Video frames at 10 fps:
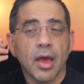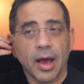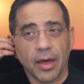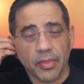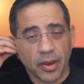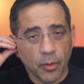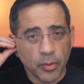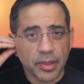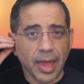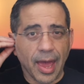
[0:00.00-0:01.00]
Uh, they don't
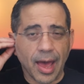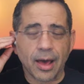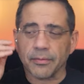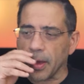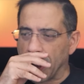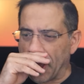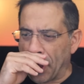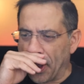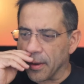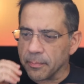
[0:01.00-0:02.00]
really have
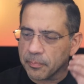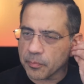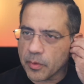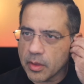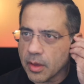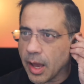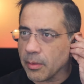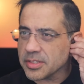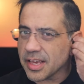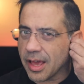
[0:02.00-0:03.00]
a, um, I
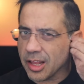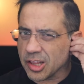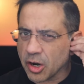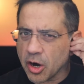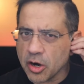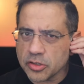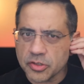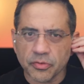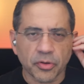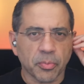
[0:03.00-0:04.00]
would say, a
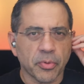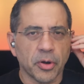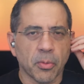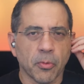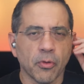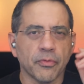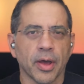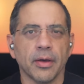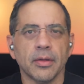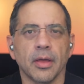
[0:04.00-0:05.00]
large footprint or
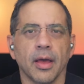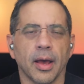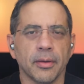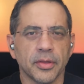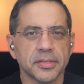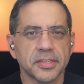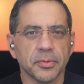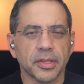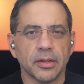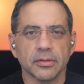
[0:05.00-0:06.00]
profile. you can see
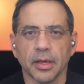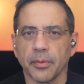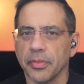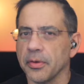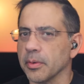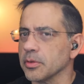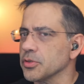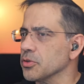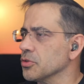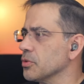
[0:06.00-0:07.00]
what they look like right there, and I'm going to
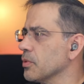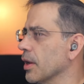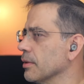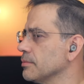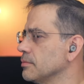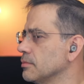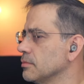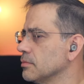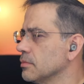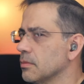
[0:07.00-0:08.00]
turn to the right
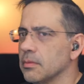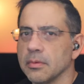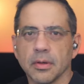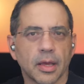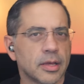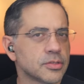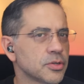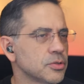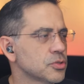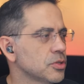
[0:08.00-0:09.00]
and
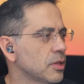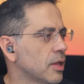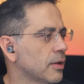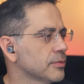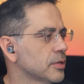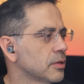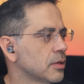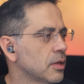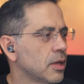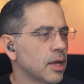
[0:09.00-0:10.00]
turn to the left.
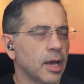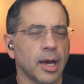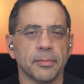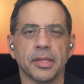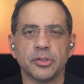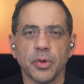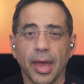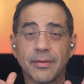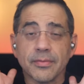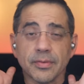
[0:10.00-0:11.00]
Uh, they do
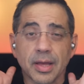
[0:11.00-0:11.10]
have